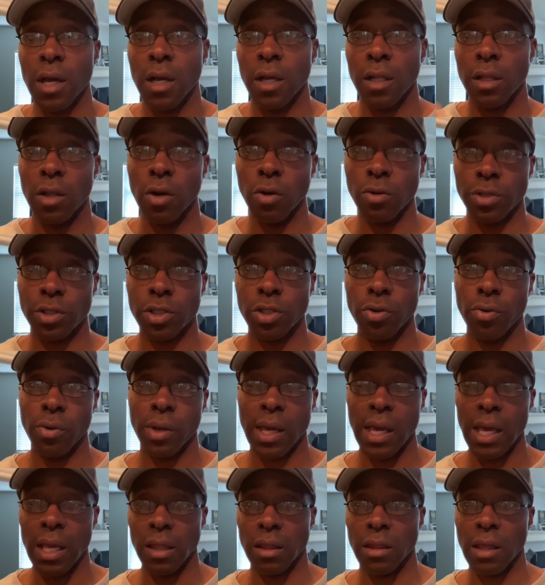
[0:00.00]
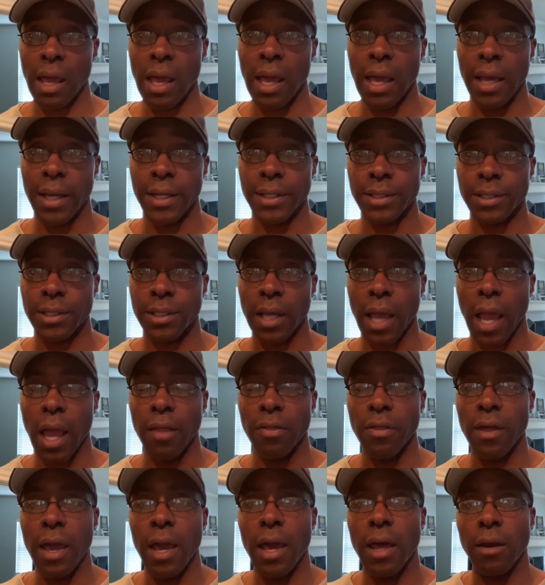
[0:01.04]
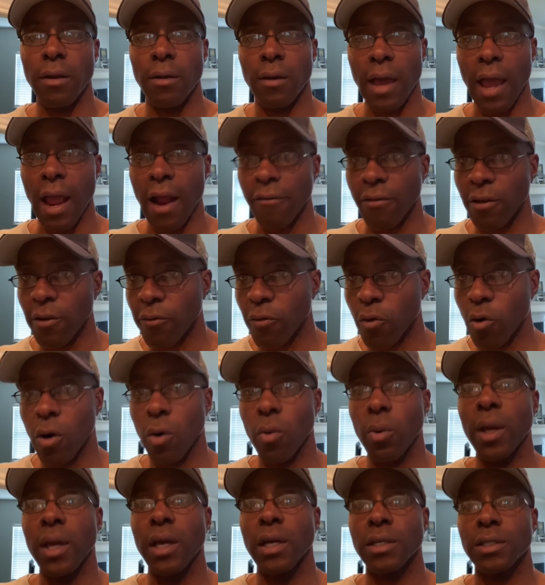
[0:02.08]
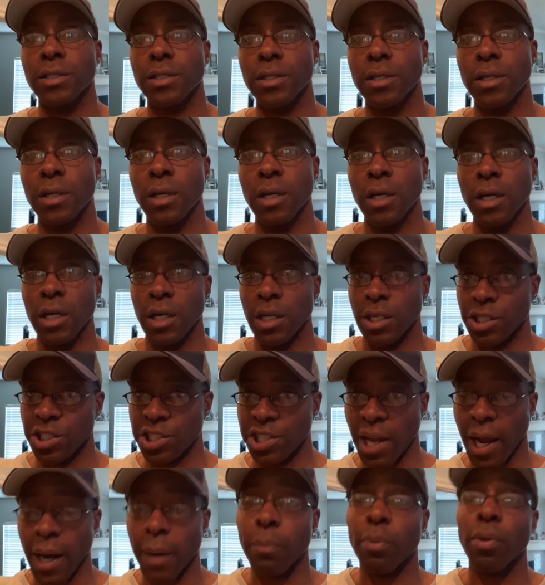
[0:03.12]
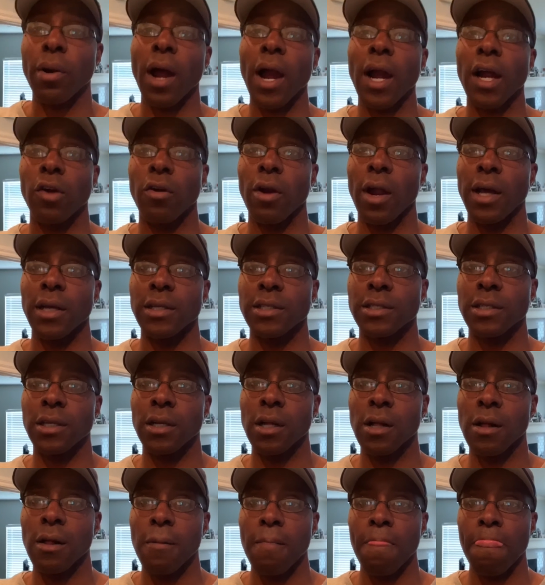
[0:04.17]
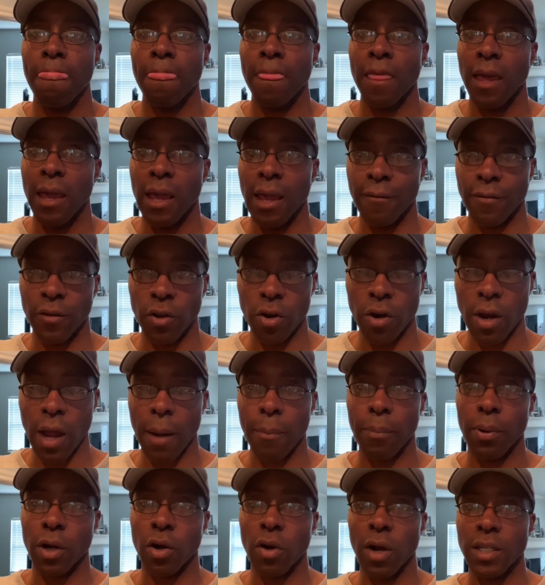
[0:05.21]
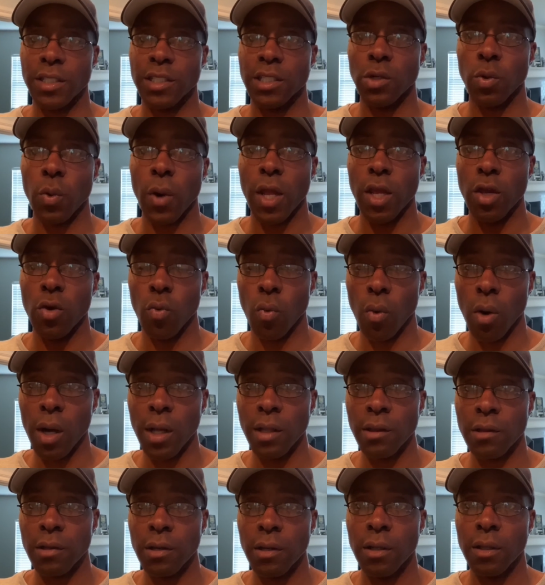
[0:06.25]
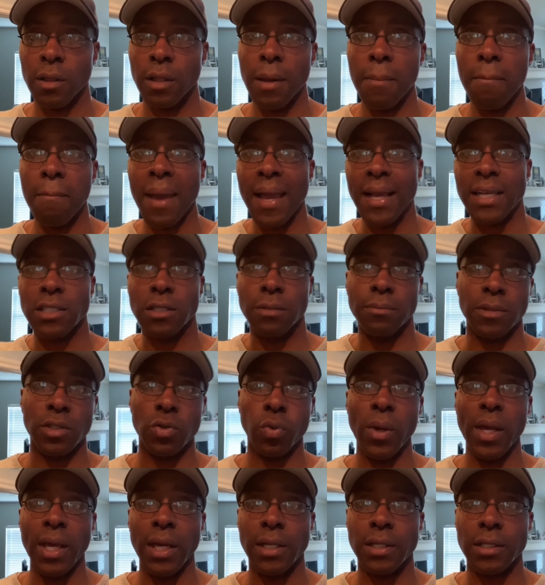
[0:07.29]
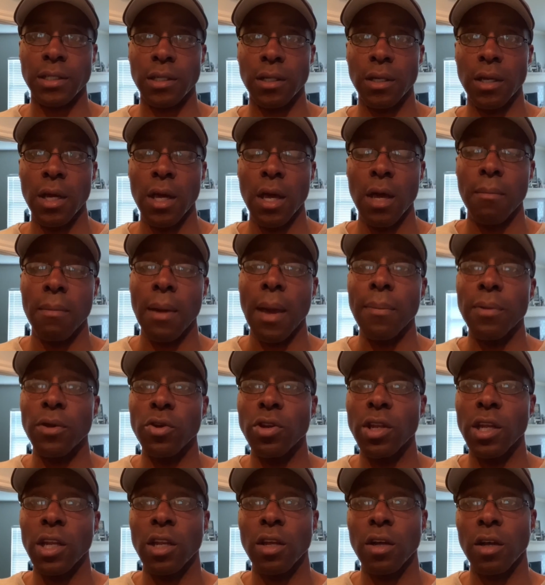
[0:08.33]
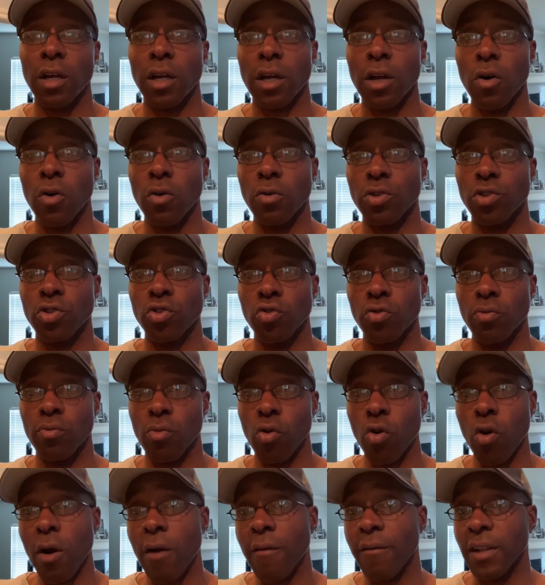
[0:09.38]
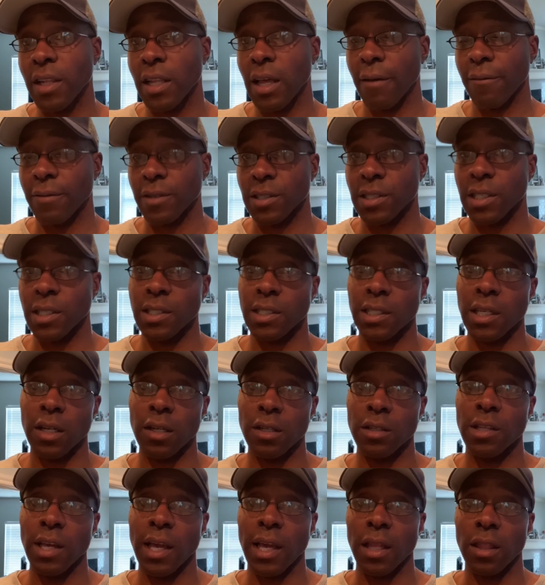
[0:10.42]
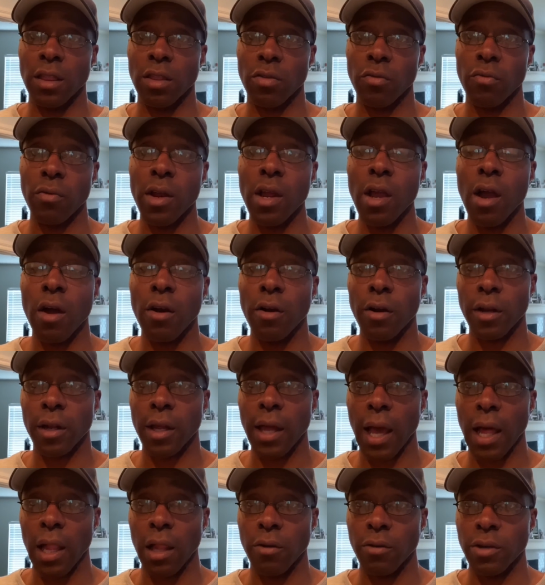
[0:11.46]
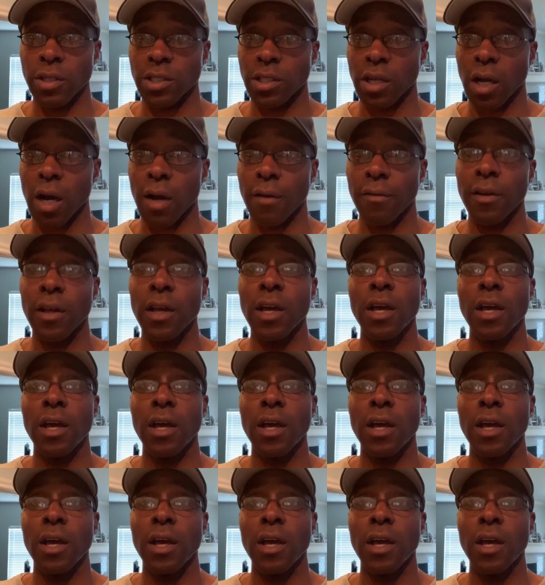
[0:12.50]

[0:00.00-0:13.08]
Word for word: Those two key things, and then every four weeks, check progress if you're not progressing where you want, then make some tweaks. Maybe you need to go to more of a deficit instead of taking 300 calories off,